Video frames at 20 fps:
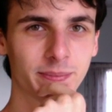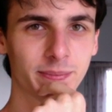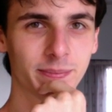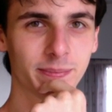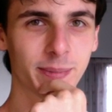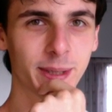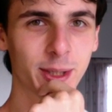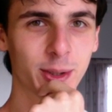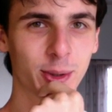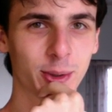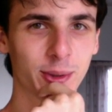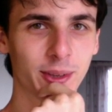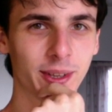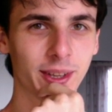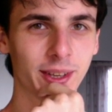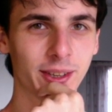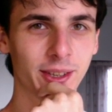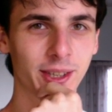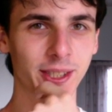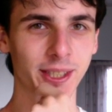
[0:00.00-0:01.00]
be tuned.
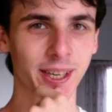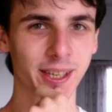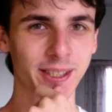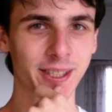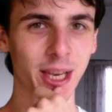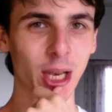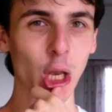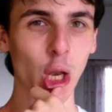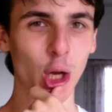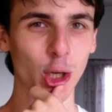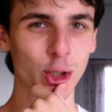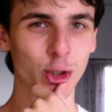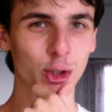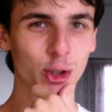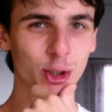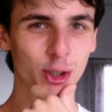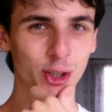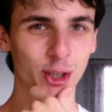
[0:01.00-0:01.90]
There's a lot